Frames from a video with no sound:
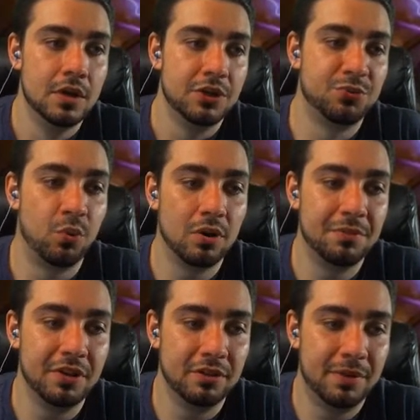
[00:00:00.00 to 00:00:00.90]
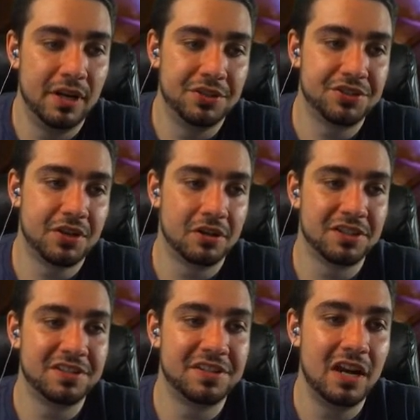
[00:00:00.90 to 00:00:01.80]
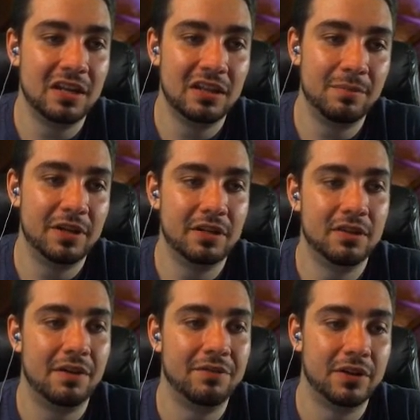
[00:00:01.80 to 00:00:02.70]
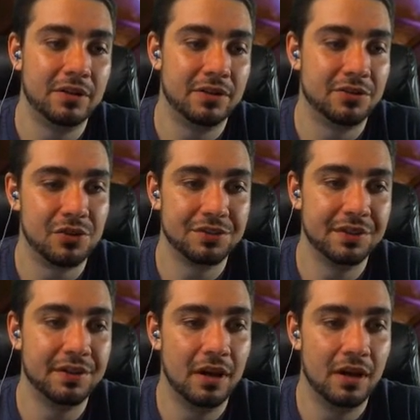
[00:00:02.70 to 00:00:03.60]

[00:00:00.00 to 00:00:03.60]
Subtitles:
Swarm Guildmage. This card's insane and limited, not very good and constructed.